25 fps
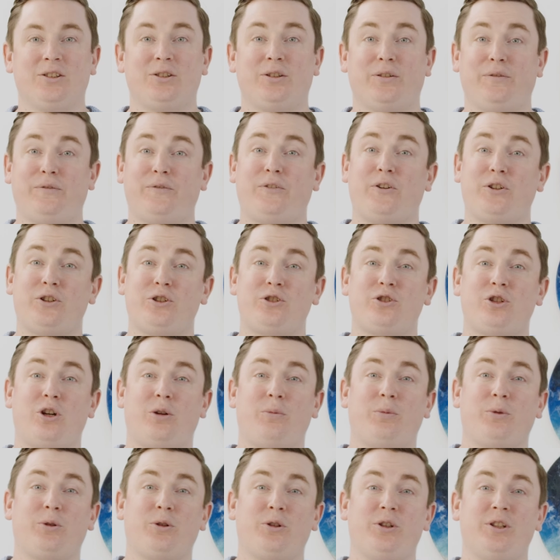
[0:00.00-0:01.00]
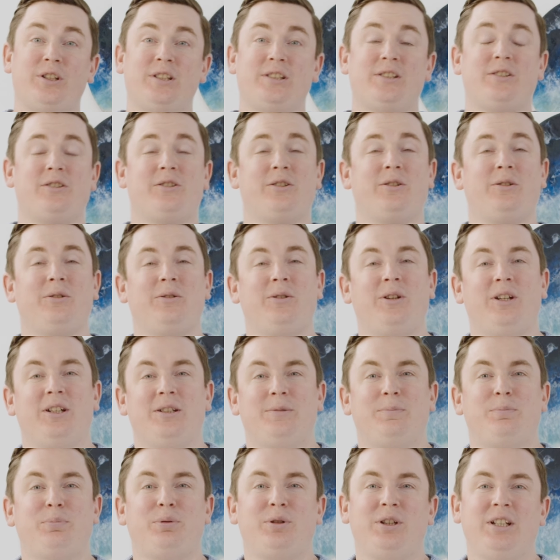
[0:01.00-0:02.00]
So the first job we're going to need to do
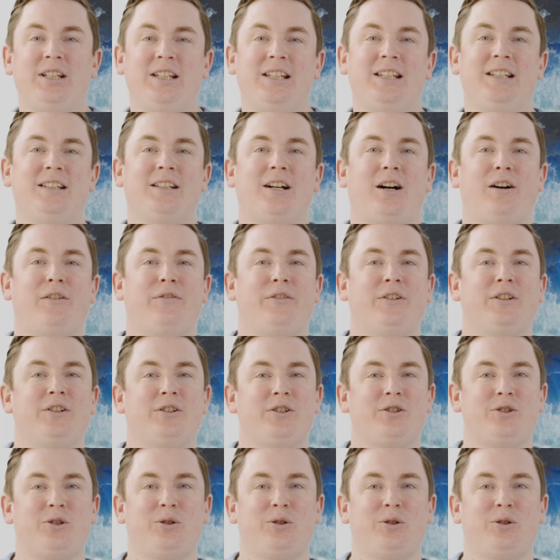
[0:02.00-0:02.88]
is preheat the oven to